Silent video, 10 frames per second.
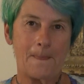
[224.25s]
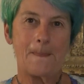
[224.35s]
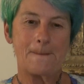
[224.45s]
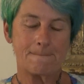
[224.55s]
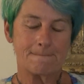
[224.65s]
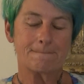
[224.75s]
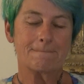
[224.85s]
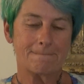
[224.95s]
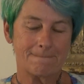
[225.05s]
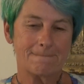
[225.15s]
Tell mm. us hmm. about
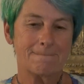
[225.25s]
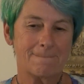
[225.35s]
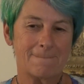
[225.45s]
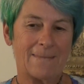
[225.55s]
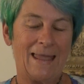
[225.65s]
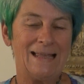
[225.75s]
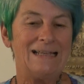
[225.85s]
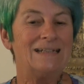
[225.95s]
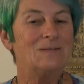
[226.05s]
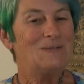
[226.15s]
that.
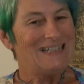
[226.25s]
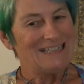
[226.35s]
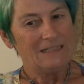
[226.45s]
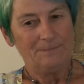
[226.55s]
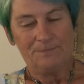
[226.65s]
Well,